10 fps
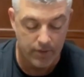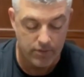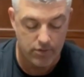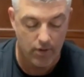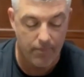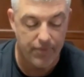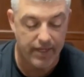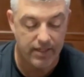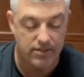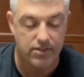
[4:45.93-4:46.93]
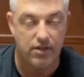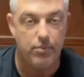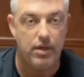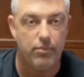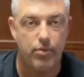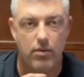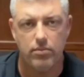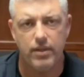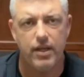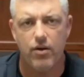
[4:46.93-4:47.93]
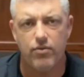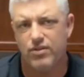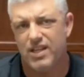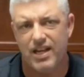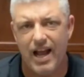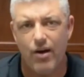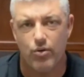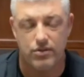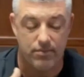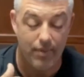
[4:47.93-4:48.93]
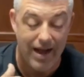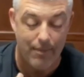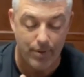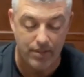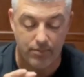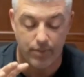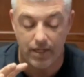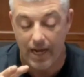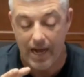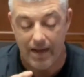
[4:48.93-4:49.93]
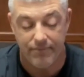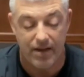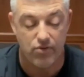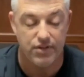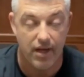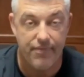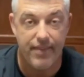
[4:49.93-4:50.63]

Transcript: So I'm thinking it's going to be probably over 10 hours in my opinion, but I've never done